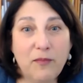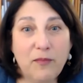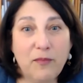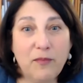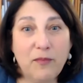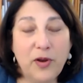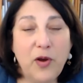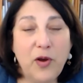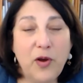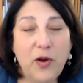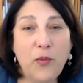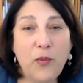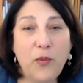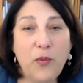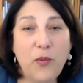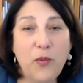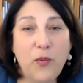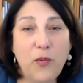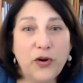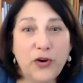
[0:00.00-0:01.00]
you know,
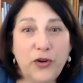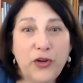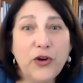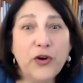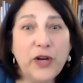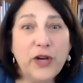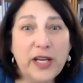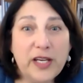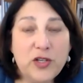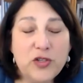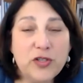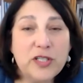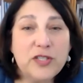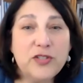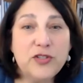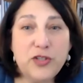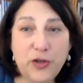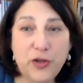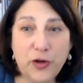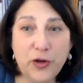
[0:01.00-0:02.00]
your
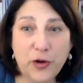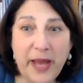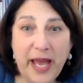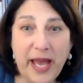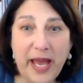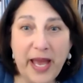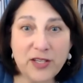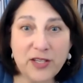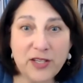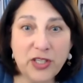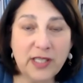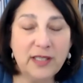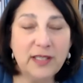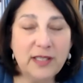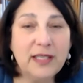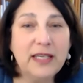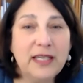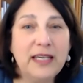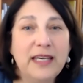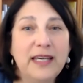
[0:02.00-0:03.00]
interest, your
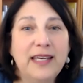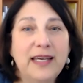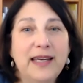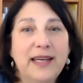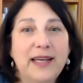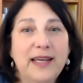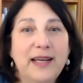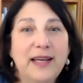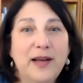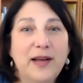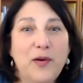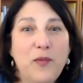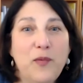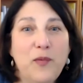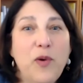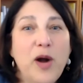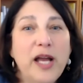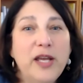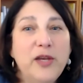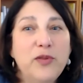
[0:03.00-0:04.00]
passion,
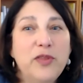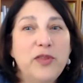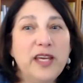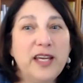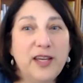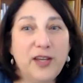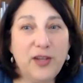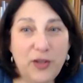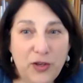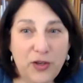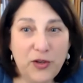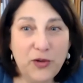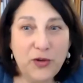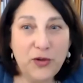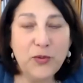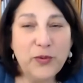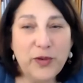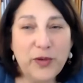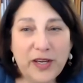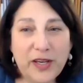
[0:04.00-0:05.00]
why you think
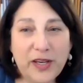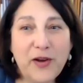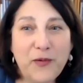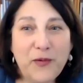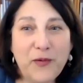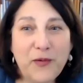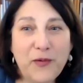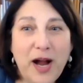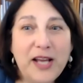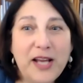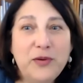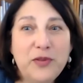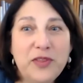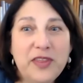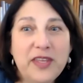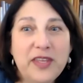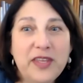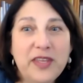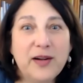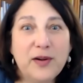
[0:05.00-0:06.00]
why you
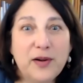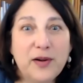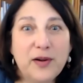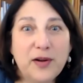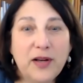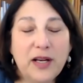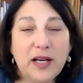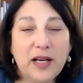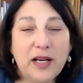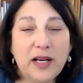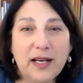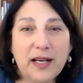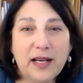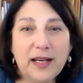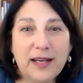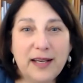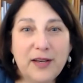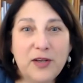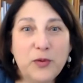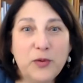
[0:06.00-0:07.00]
think
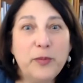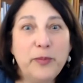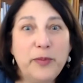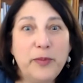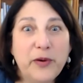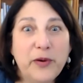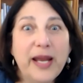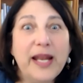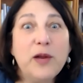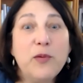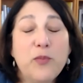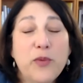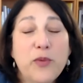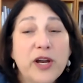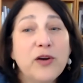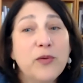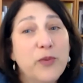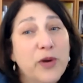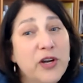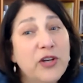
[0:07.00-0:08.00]
you would be great, and
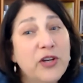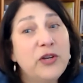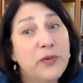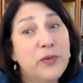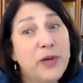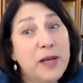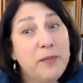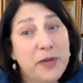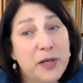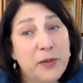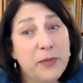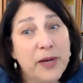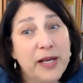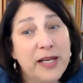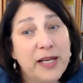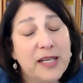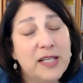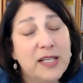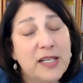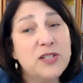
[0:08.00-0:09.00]
where you, and be
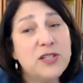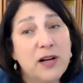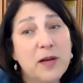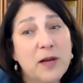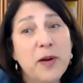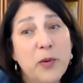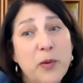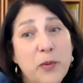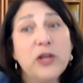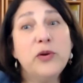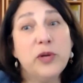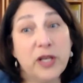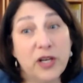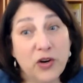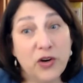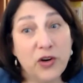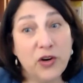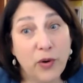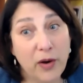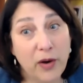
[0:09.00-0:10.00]
ready to talk about where you can
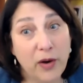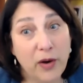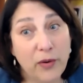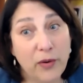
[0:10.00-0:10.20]
grow.